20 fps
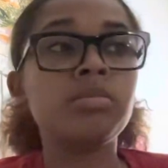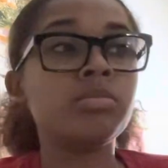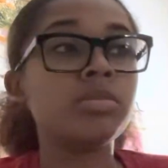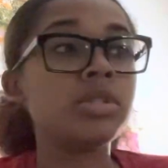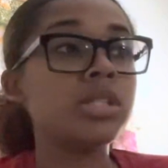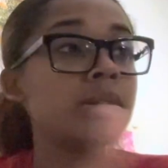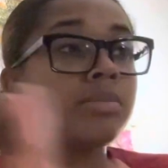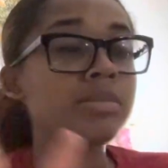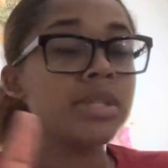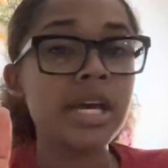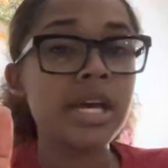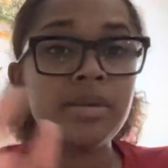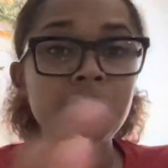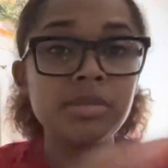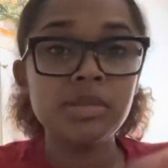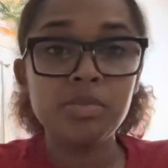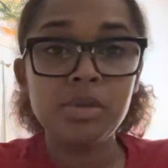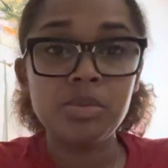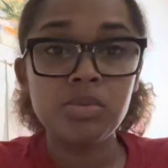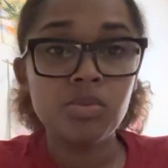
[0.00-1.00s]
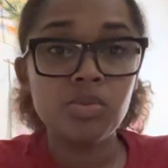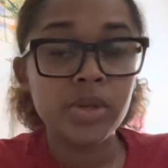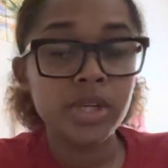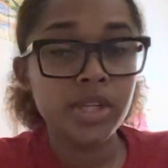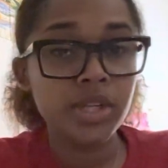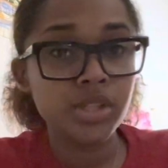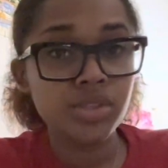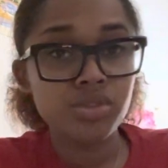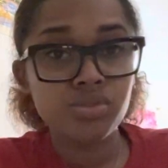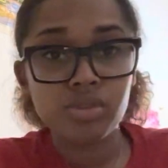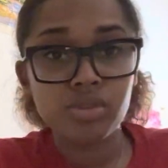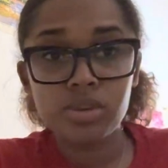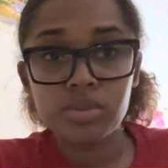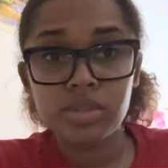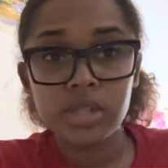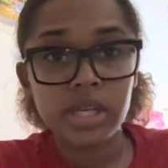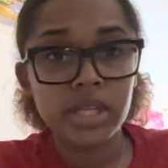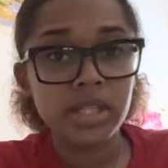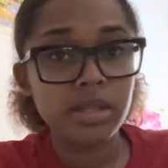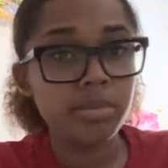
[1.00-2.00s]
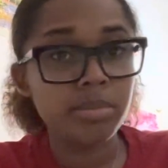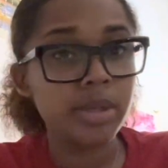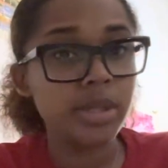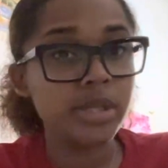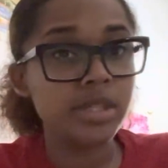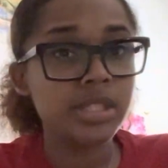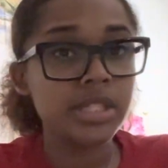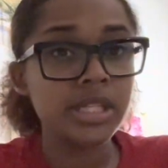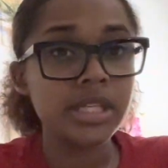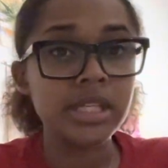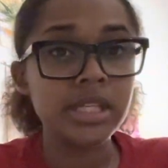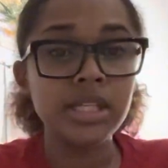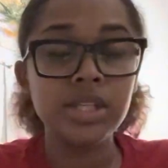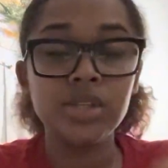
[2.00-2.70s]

sometimes people want to control the other person.